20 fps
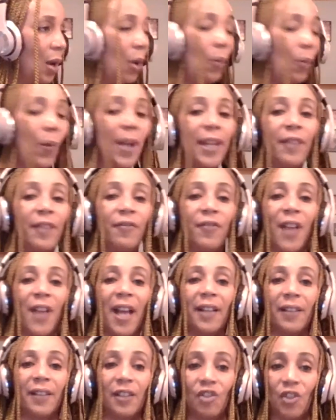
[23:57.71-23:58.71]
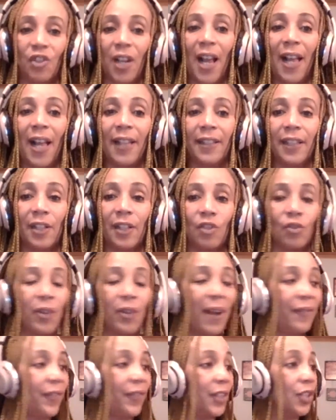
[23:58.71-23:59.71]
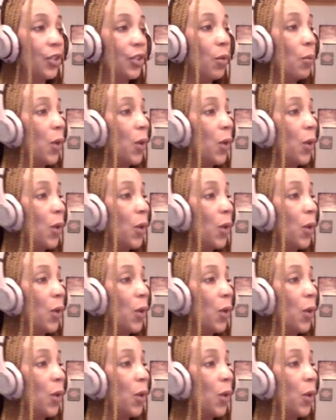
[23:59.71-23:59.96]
when in fact the child is trafficked. So